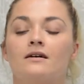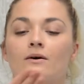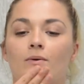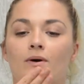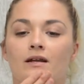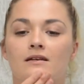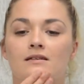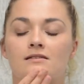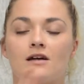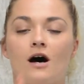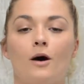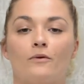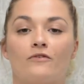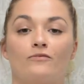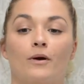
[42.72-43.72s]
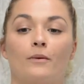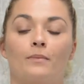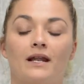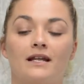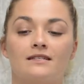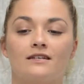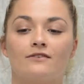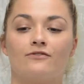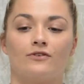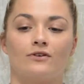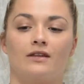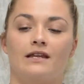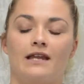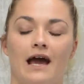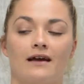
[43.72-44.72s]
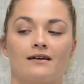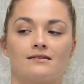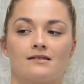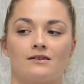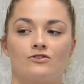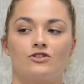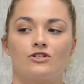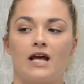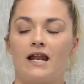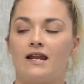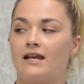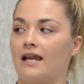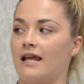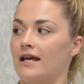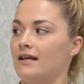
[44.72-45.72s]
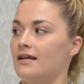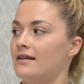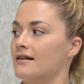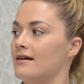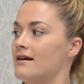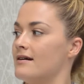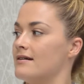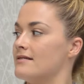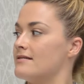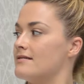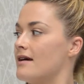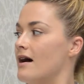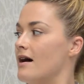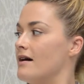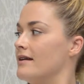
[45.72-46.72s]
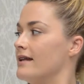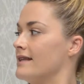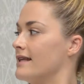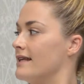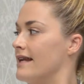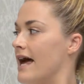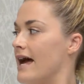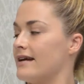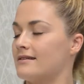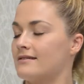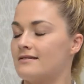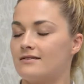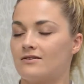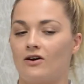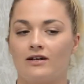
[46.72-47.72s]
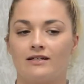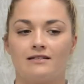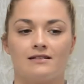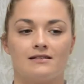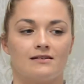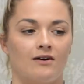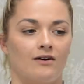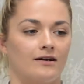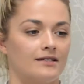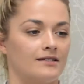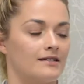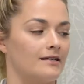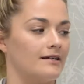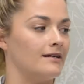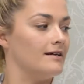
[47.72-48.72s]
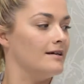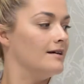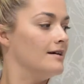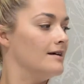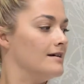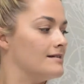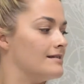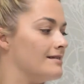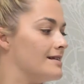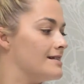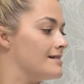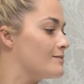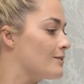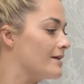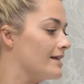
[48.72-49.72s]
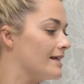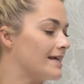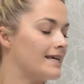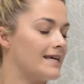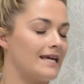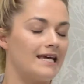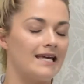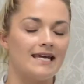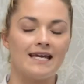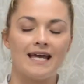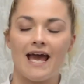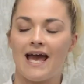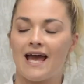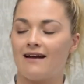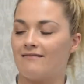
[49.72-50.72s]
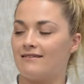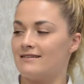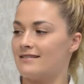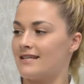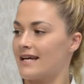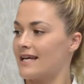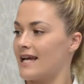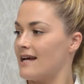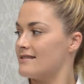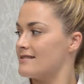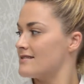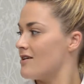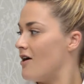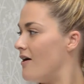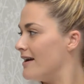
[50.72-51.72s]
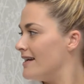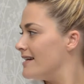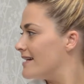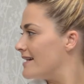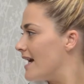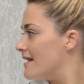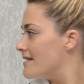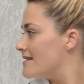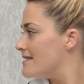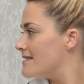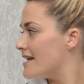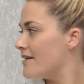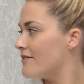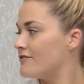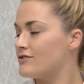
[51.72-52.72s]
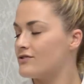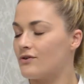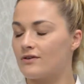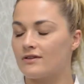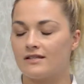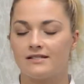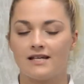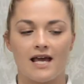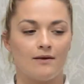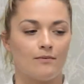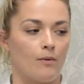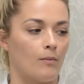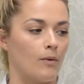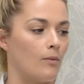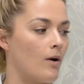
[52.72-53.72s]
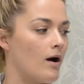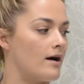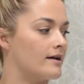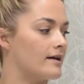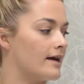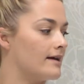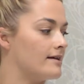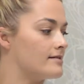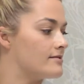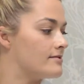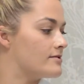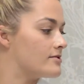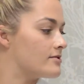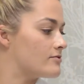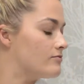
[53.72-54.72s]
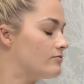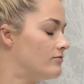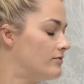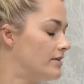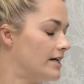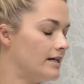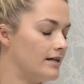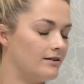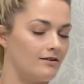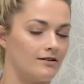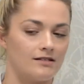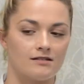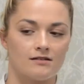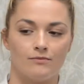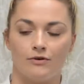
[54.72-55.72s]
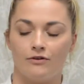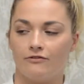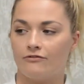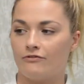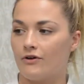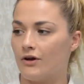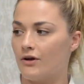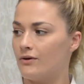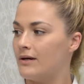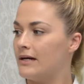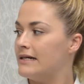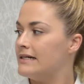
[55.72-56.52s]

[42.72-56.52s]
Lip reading: We're going to start with mobility through the neck, so gently turning the neck side to side. So this is one of the key areas that gets tight and gets stiff during the day when we're working, so it's just really nice to move through,